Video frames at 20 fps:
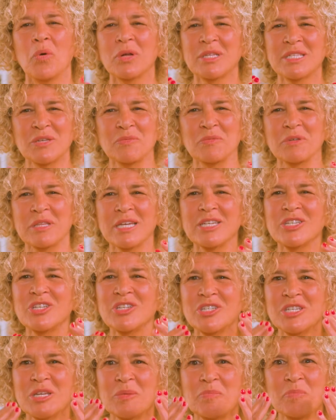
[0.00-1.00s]
what's the
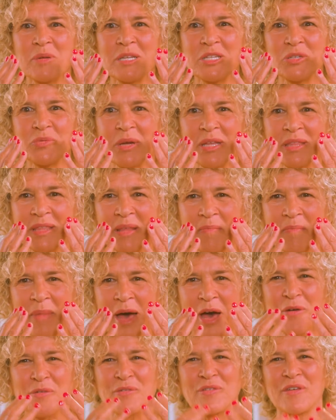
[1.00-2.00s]
relationship between the
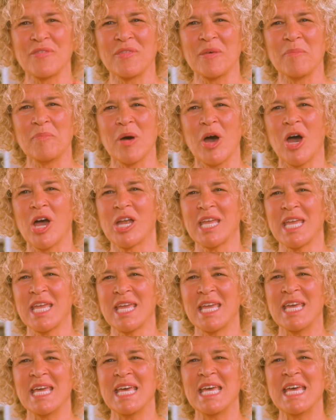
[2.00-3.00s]
mouth and the
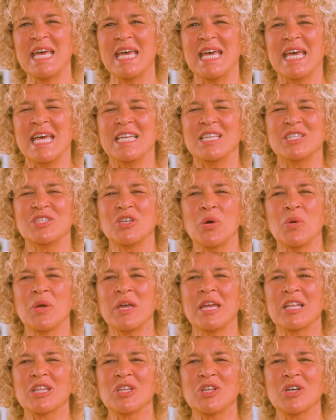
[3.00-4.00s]
body. So
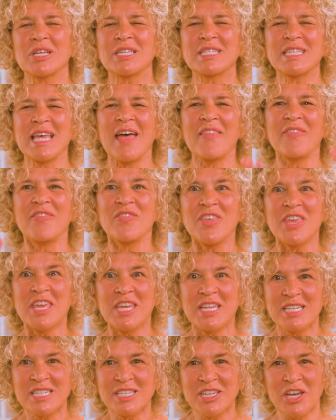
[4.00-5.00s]
it looks at
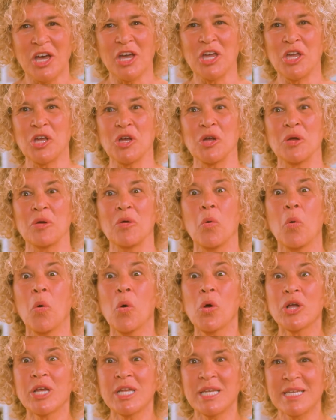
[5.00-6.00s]
the entire
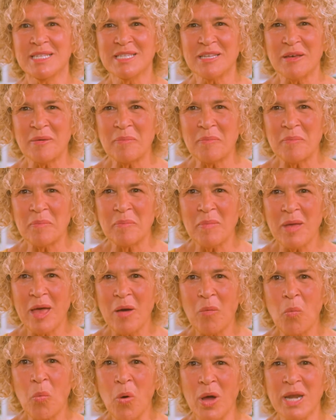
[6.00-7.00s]
organism,
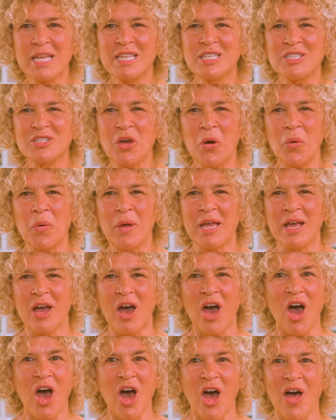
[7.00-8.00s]
what is going
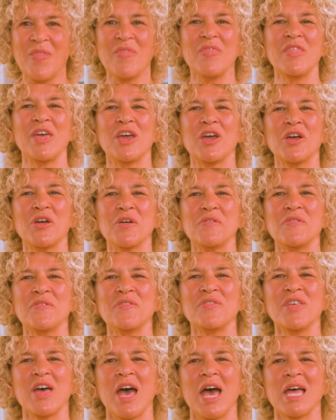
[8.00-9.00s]
on there
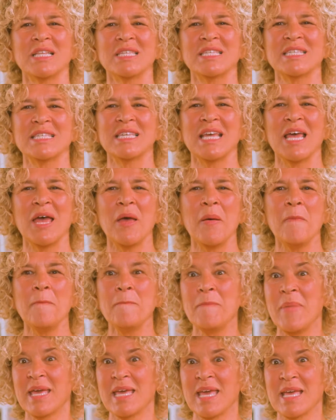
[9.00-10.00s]
that's
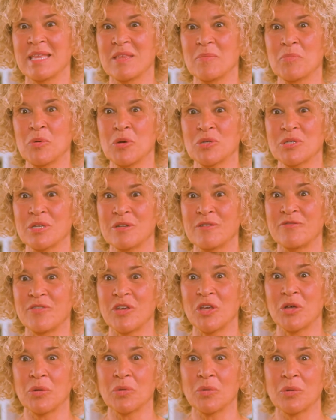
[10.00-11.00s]
making the person
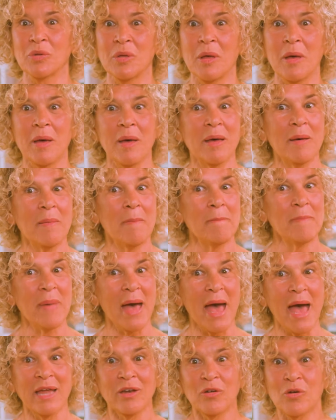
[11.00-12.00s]
feel
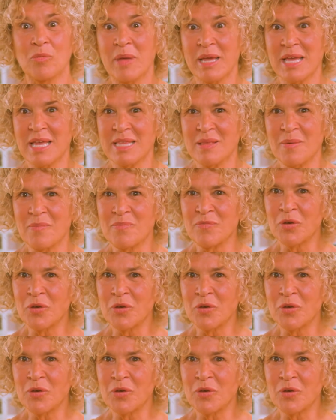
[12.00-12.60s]
bad or making them